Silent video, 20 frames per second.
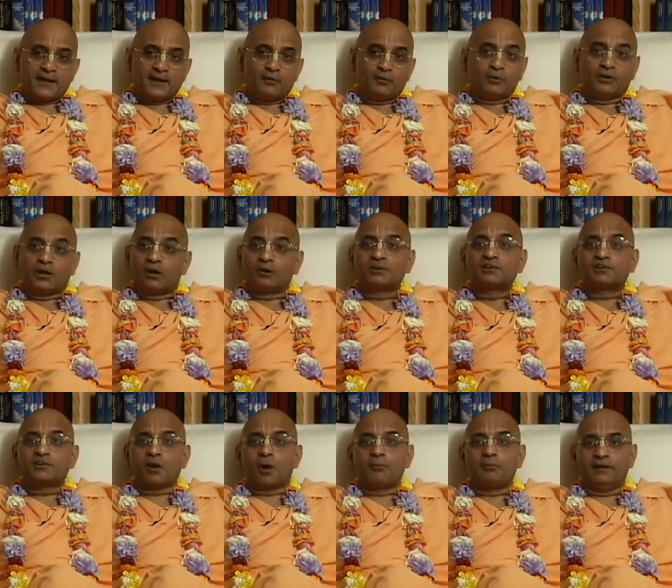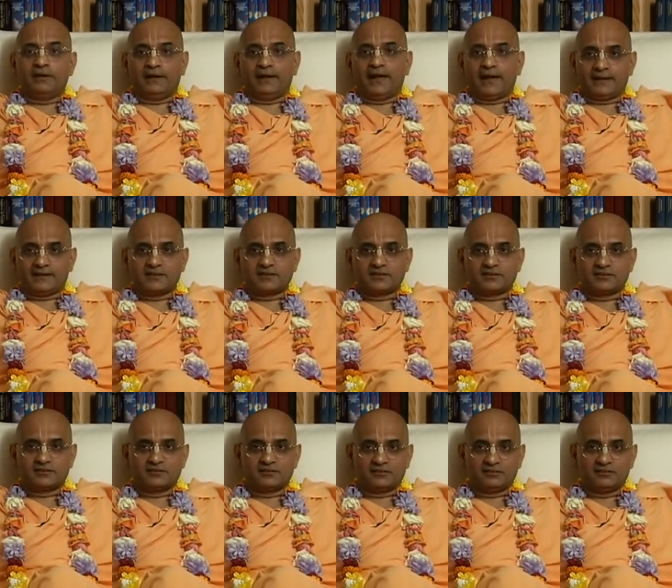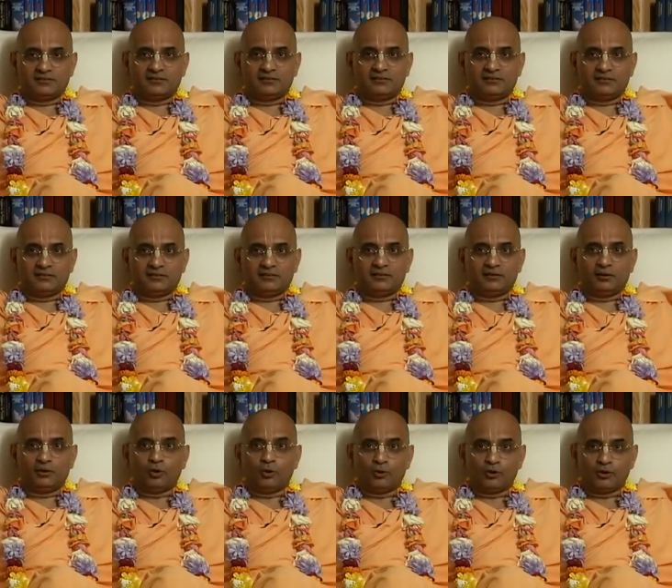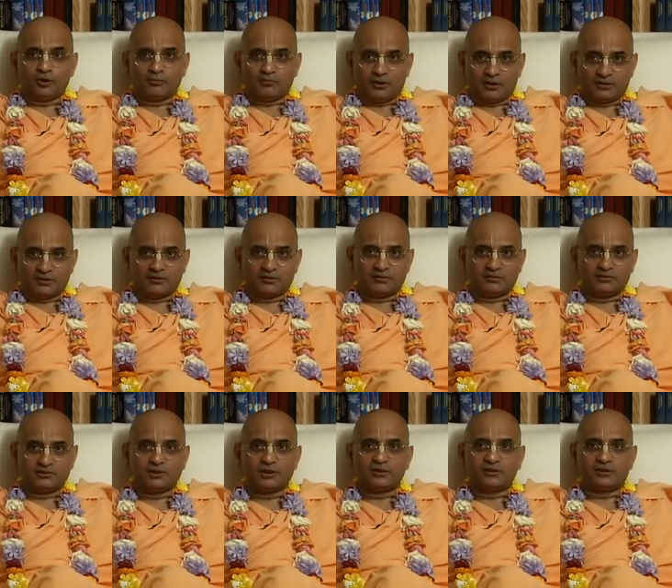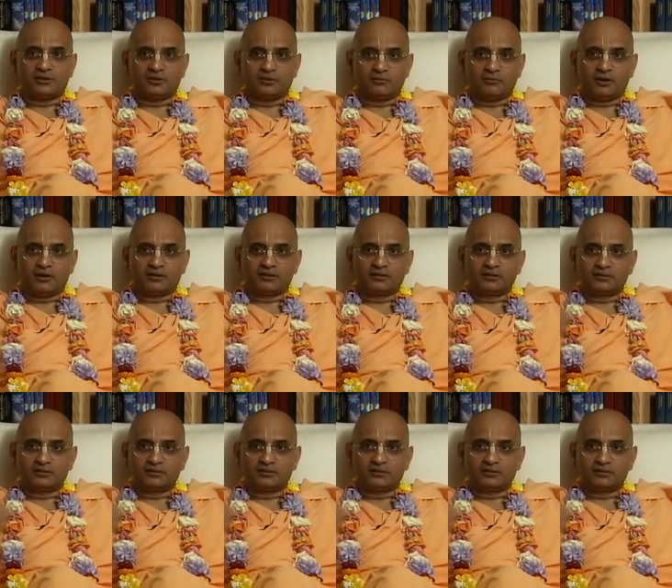without stopping at Gauriya Math, Chaitanya Math,